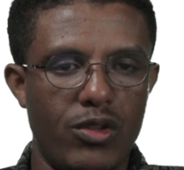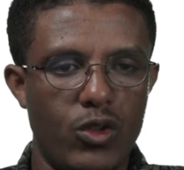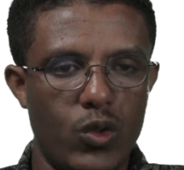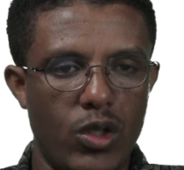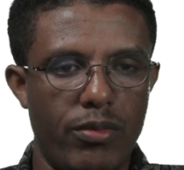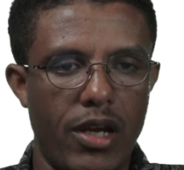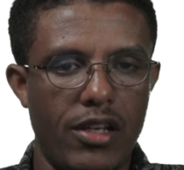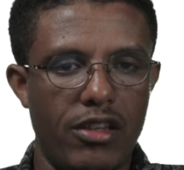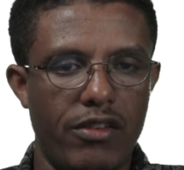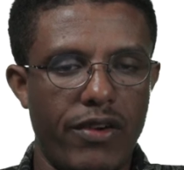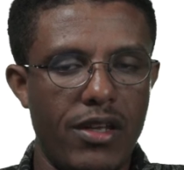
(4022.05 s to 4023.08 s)
you should be
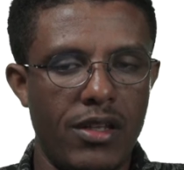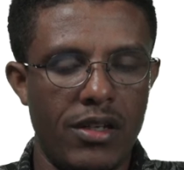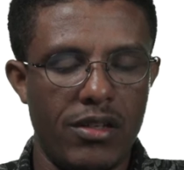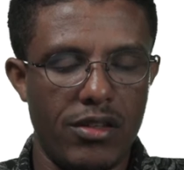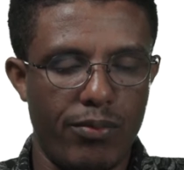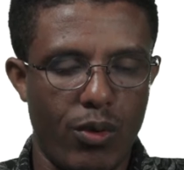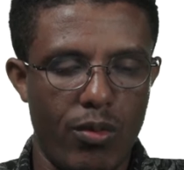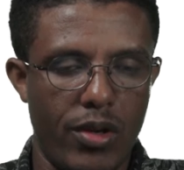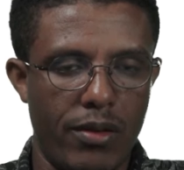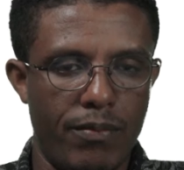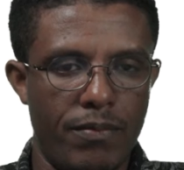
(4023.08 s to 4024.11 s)
identify the
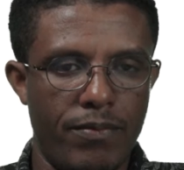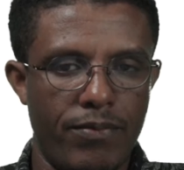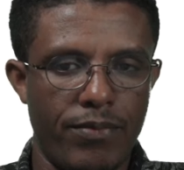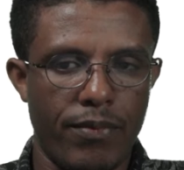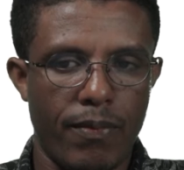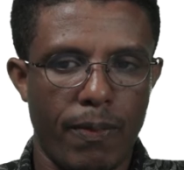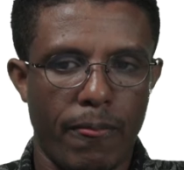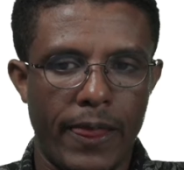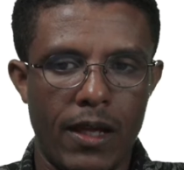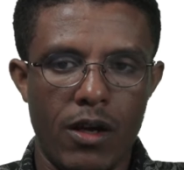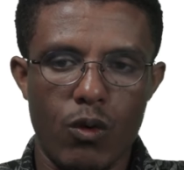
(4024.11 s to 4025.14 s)
problem.
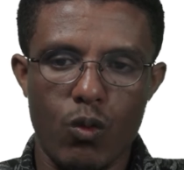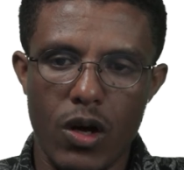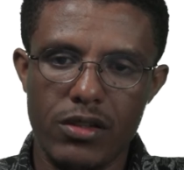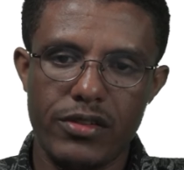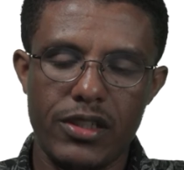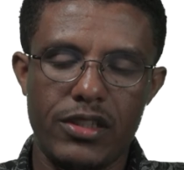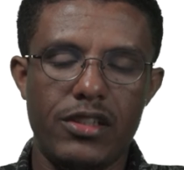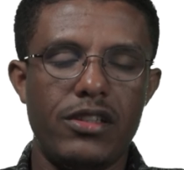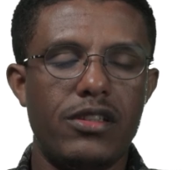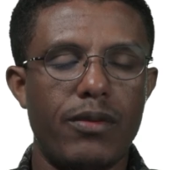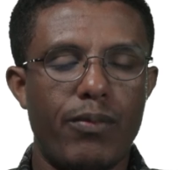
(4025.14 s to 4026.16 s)
Once
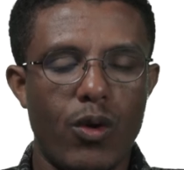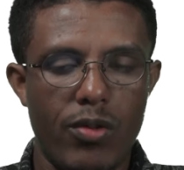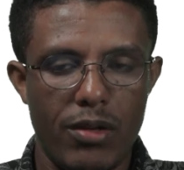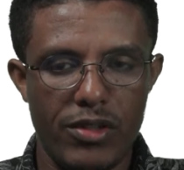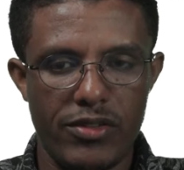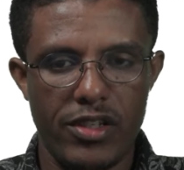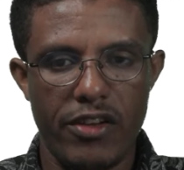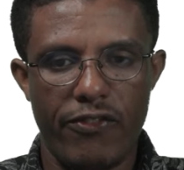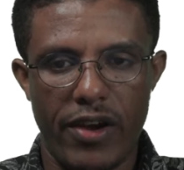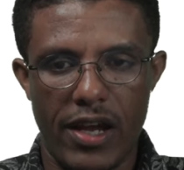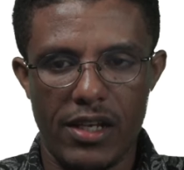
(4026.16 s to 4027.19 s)
the problem is
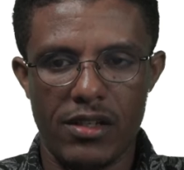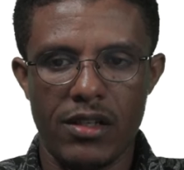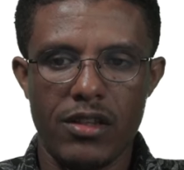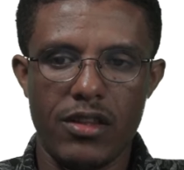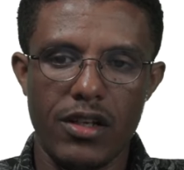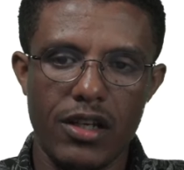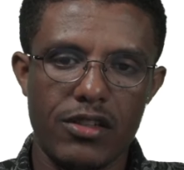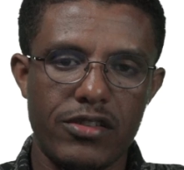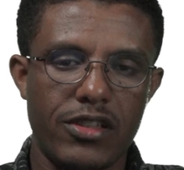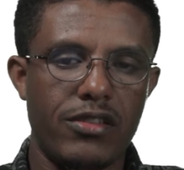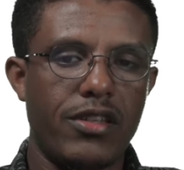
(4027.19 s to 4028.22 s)
defined, the
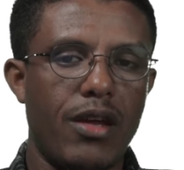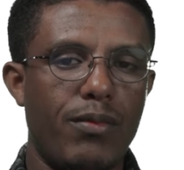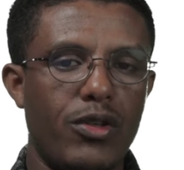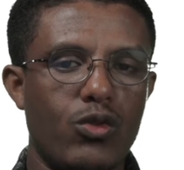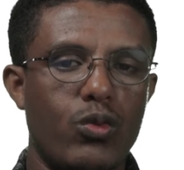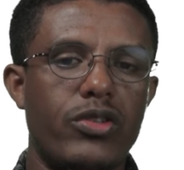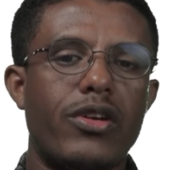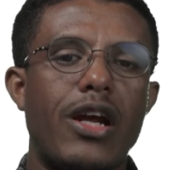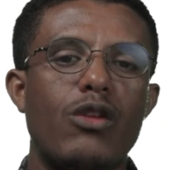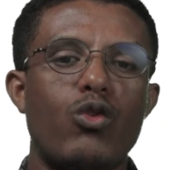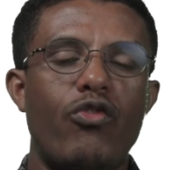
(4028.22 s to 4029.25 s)
next step is we
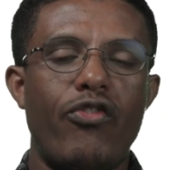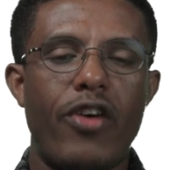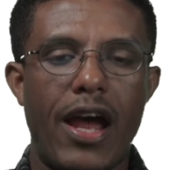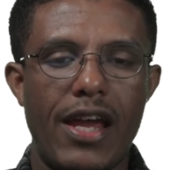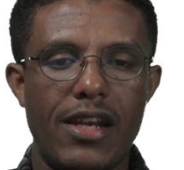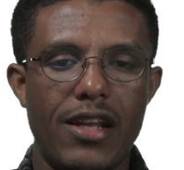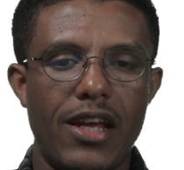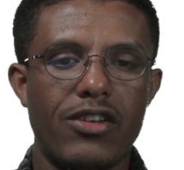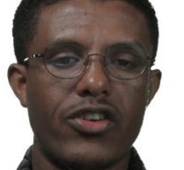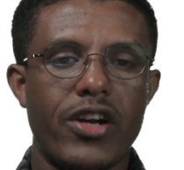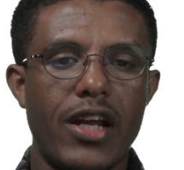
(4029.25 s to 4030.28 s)
try to find
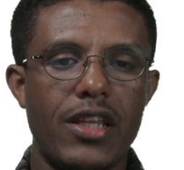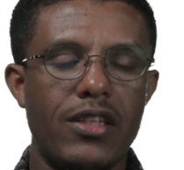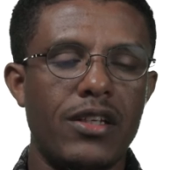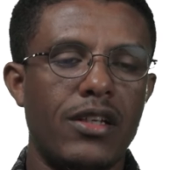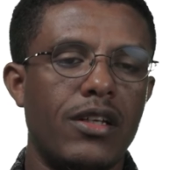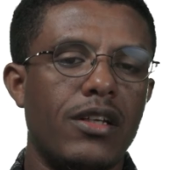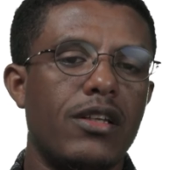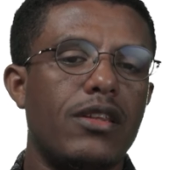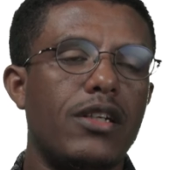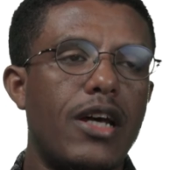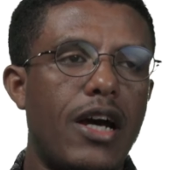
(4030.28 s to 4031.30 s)
and create
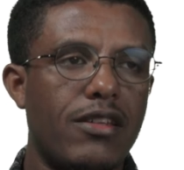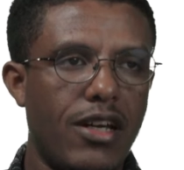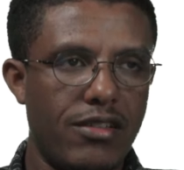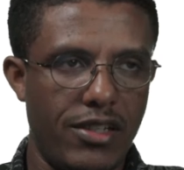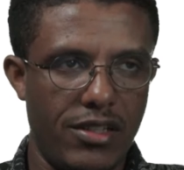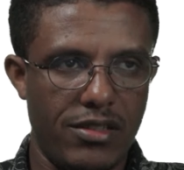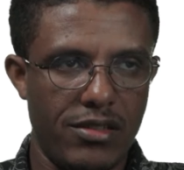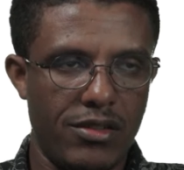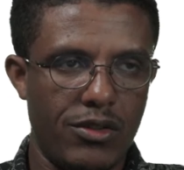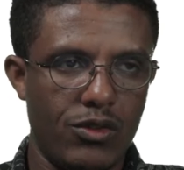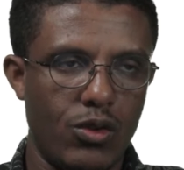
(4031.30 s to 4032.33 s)
the data set.
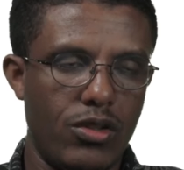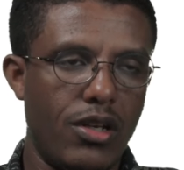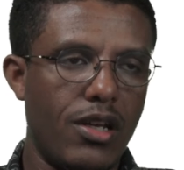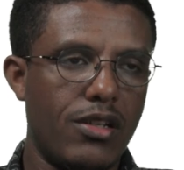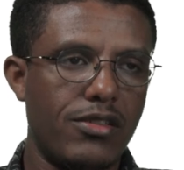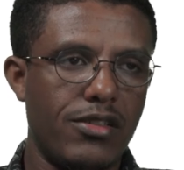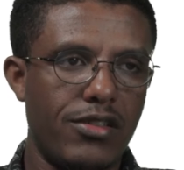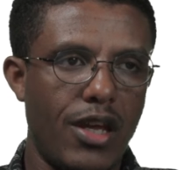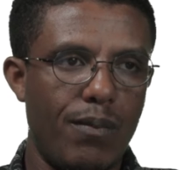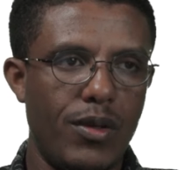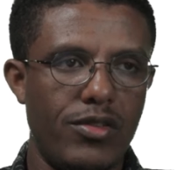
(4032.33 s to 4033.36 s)
So the next
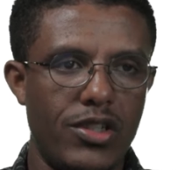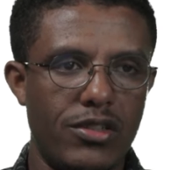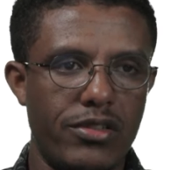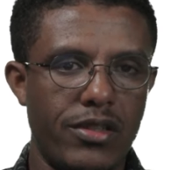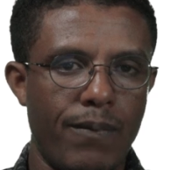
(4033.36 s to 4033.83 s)
step is just